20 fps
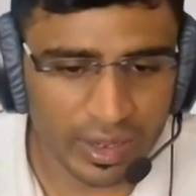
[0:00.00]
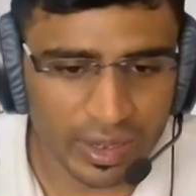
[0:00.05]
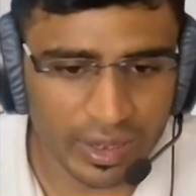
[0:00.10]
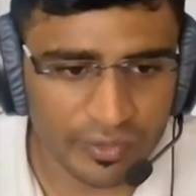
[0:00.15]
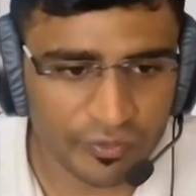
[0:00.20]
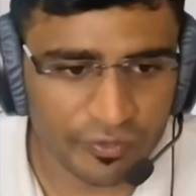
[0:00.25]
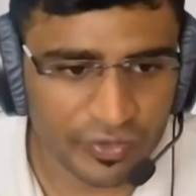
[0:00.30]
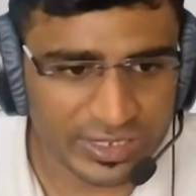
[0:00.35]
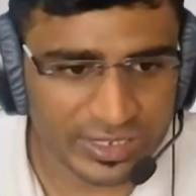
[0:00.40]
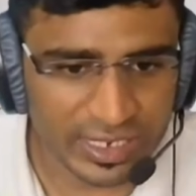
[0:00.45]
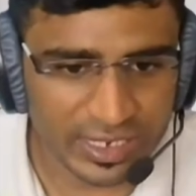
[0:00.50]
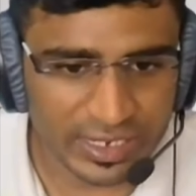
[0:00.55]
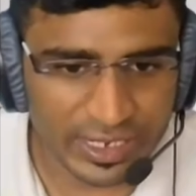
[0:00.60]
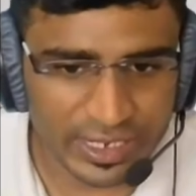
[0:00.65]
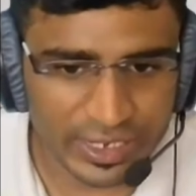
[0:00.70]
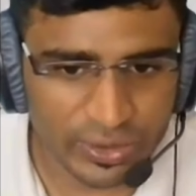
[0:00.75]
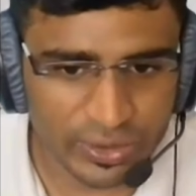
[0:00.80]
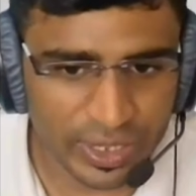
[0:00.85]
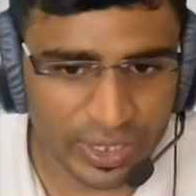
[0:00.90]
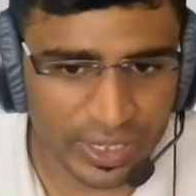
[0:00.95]
first I need
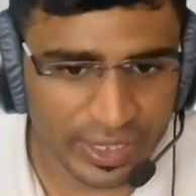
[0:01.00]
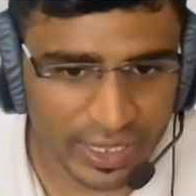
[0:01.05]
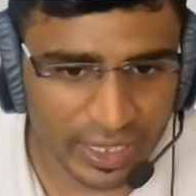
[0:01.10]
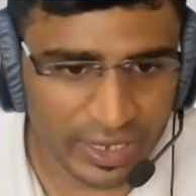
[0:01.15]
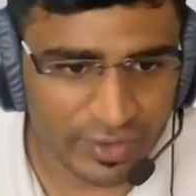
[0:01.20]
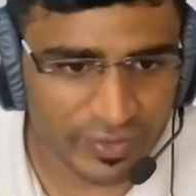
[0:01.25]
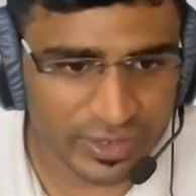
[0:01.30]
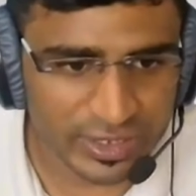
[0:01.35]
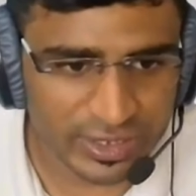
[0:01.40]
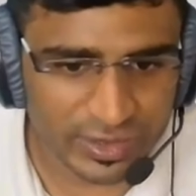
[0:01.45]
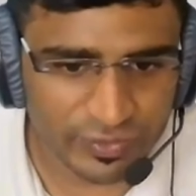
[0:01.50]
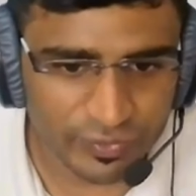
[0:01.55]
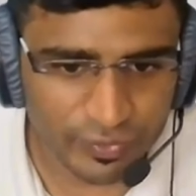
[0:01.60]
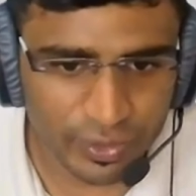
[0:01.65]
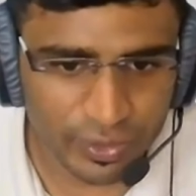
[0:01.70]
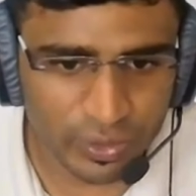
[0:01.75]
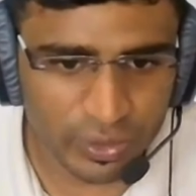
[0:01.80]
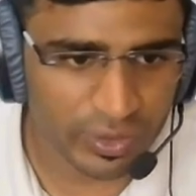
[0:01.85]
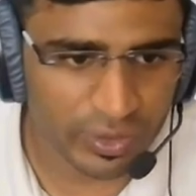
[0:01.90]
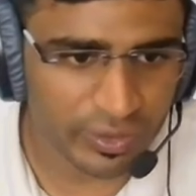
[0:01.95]
to take n, which is
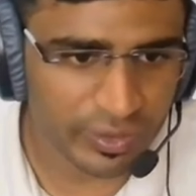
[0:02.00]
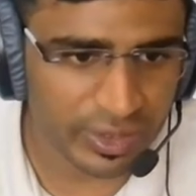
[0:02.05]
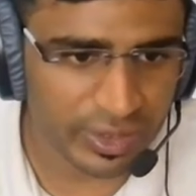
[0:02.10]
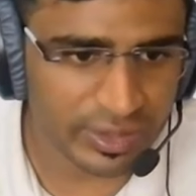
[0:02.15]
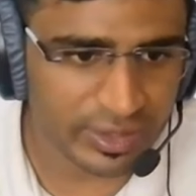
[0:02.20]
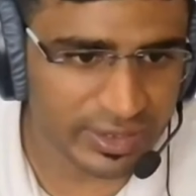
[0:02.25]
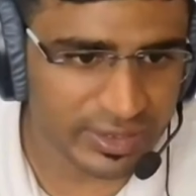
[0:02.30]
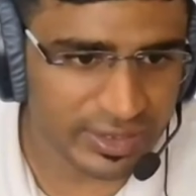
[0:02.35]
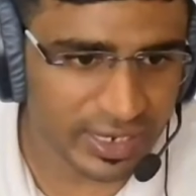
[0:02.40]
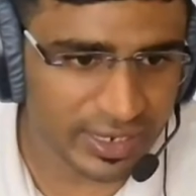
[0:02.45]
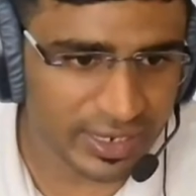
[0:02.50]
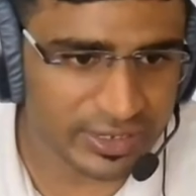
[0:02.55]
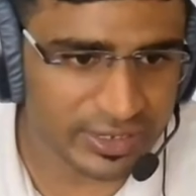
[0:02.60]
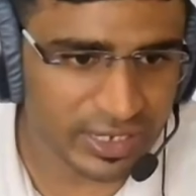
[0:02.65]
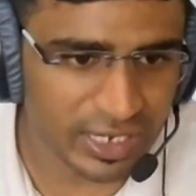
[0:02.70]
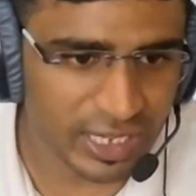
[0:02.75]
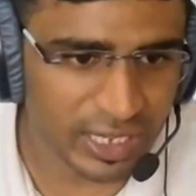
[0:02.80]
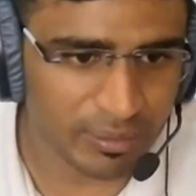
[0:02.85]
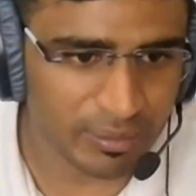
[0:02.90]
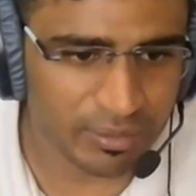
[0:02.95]
4. In this
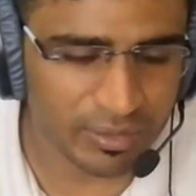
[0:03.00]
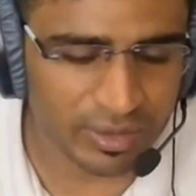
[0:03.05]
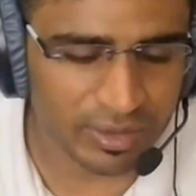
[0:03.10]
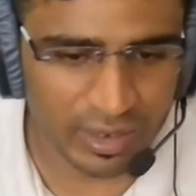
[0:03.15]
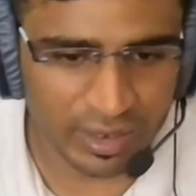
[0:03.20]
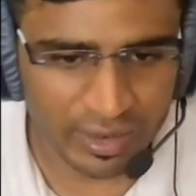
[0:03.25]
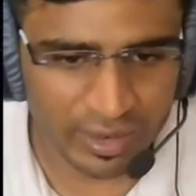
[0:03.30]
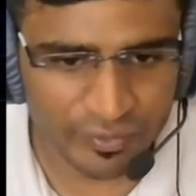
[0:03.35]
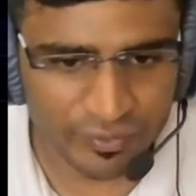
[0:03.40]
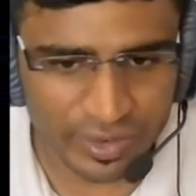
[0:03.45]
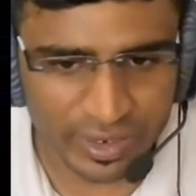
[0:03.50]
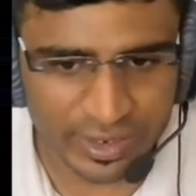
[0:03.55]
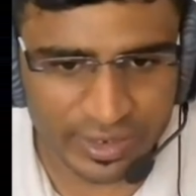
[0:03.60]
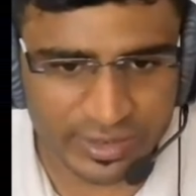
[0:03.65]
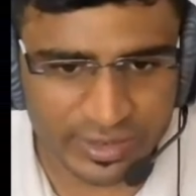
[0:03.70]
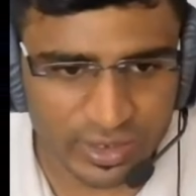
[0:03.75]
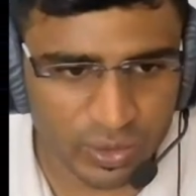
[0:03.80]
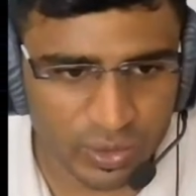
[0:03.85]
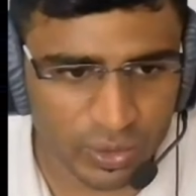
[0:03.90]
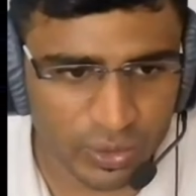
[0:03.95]
condition I am writing n is
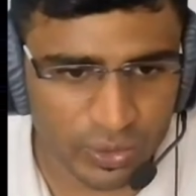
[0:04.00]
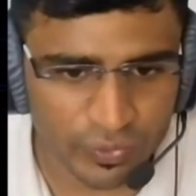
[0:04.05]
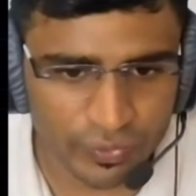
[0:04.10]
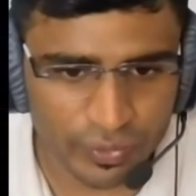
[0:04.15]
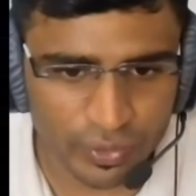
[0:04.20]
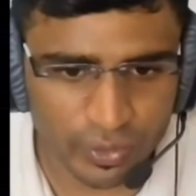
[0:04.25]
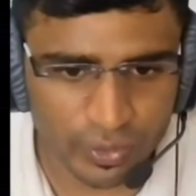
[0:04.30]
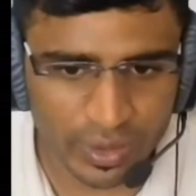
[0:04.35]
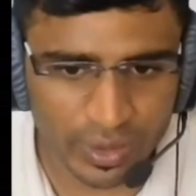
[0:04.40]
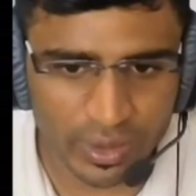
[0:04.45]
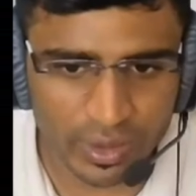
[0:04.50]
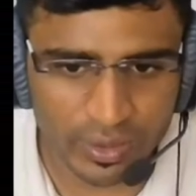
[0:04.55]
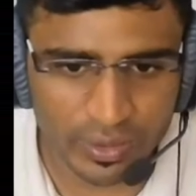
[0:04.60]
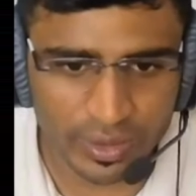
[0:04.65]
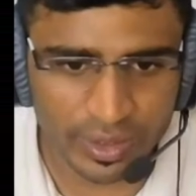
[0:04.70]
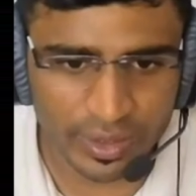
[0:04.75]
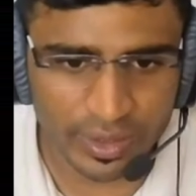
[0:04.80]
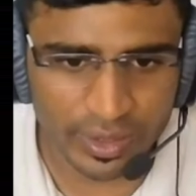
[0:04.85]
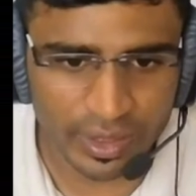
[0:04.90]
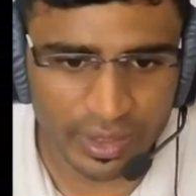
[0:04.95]
equal to 4.
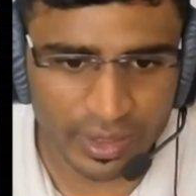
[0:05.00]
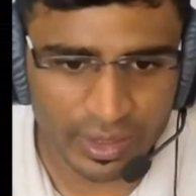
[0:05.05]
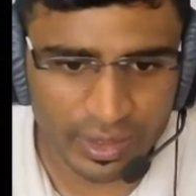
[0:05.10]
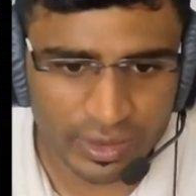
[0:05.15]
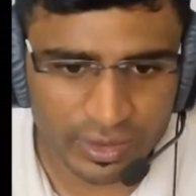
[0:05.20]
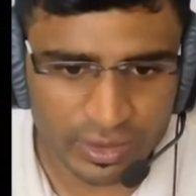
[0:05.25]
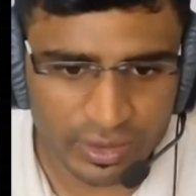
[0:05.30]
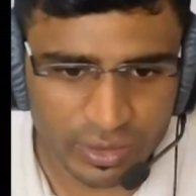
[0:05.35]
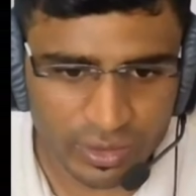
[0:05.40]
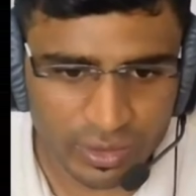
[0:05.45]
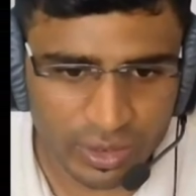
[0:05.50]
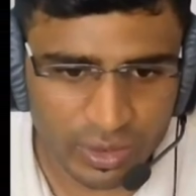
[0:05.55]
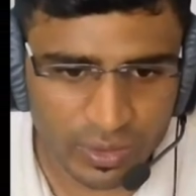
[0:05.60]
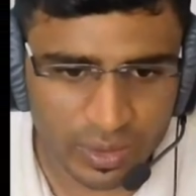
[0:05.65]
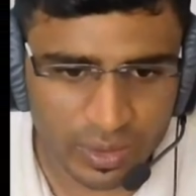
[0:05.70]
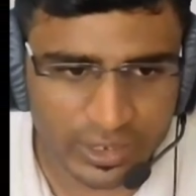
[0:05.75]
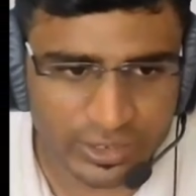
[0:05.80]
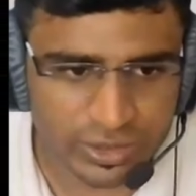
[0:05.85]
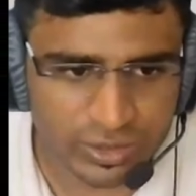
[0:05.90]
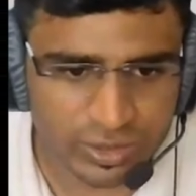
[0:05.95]
Okay, so now
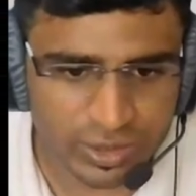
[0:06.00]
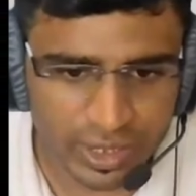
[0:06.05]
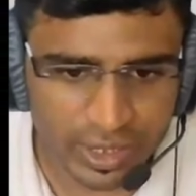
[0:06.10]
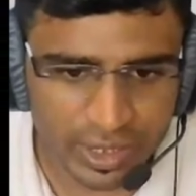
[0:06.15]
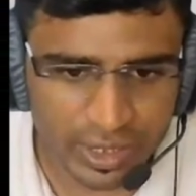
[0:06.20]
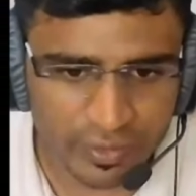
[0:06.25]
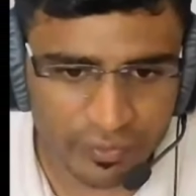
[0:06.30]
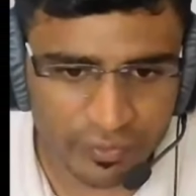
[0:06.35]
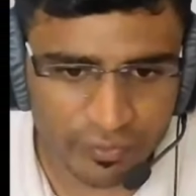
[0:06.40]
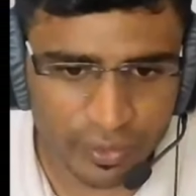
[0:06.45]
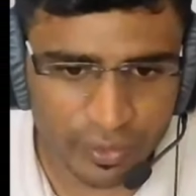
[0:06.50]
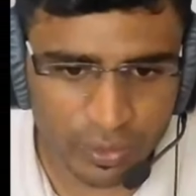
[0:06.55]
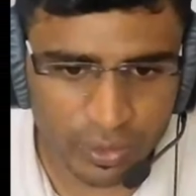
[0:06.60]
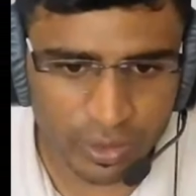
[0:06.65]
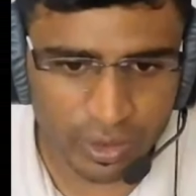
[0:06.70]
I should take 4